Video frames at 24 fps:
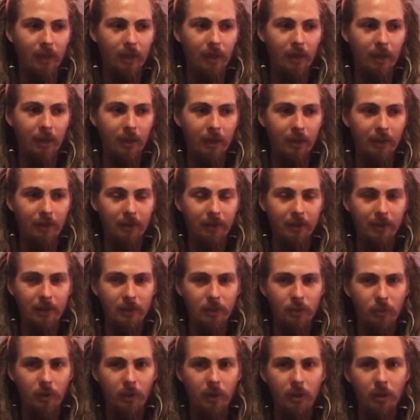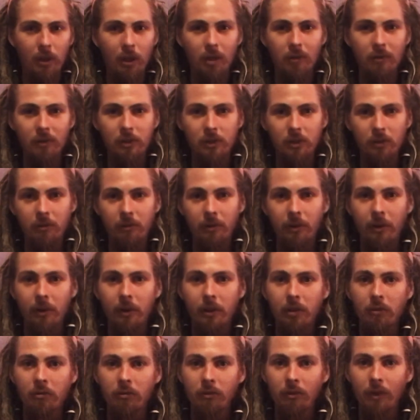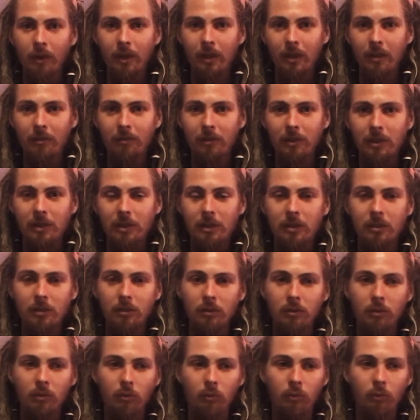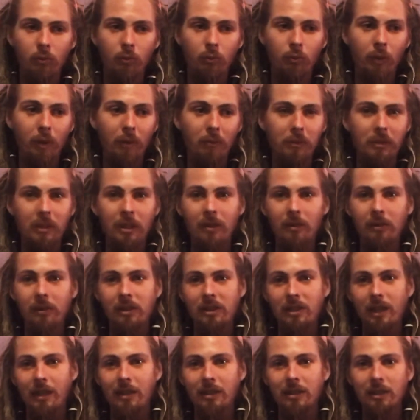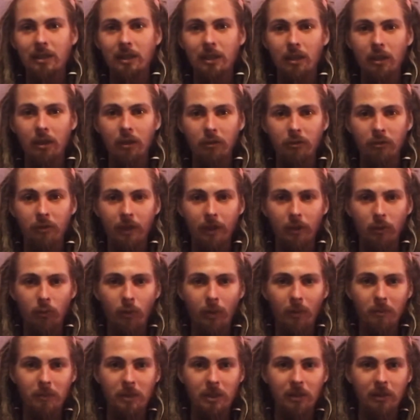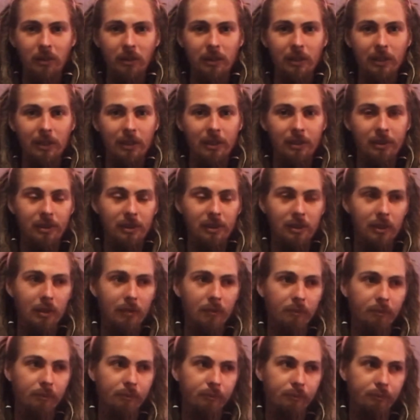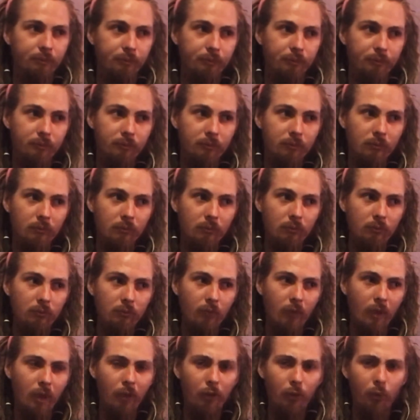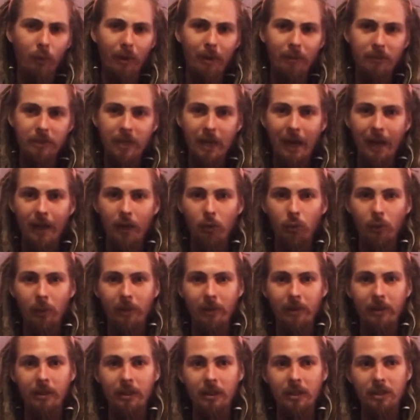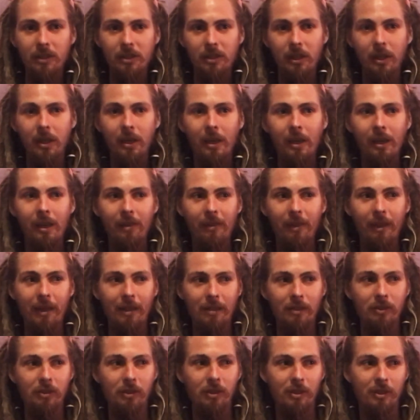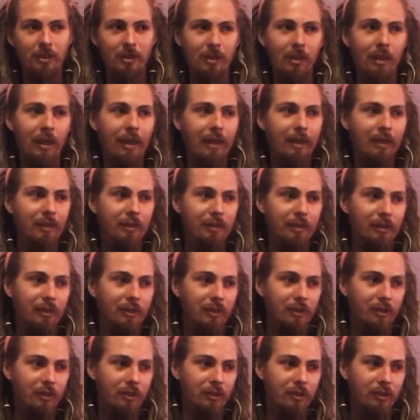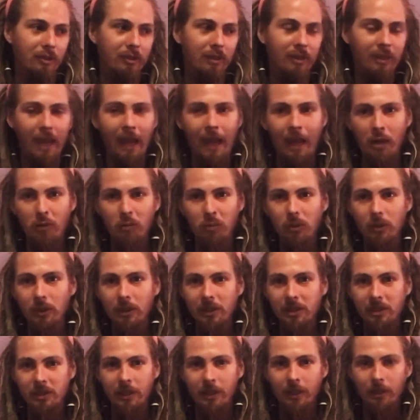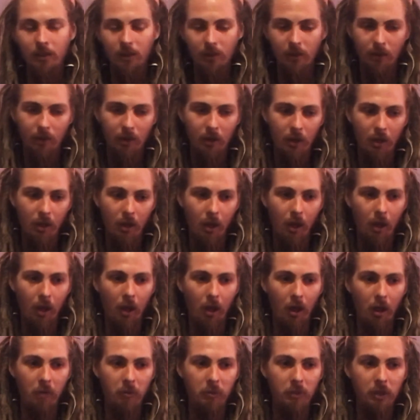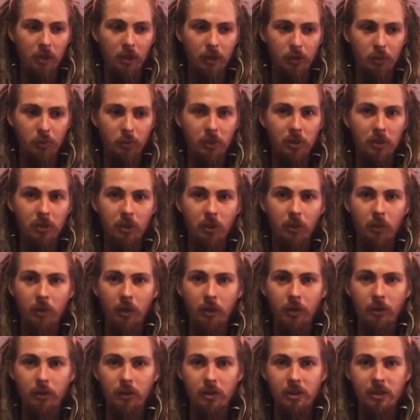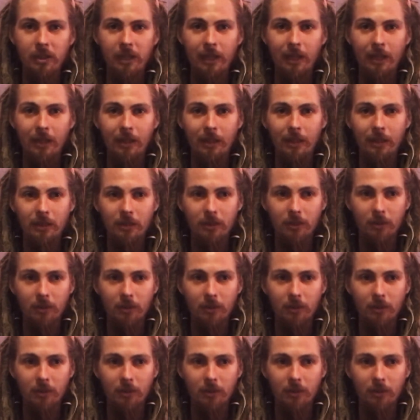I think that's why a lot of us are very afraid of this idea of like reptilians and the reptile within us that just like is animalistic, because we don't understand it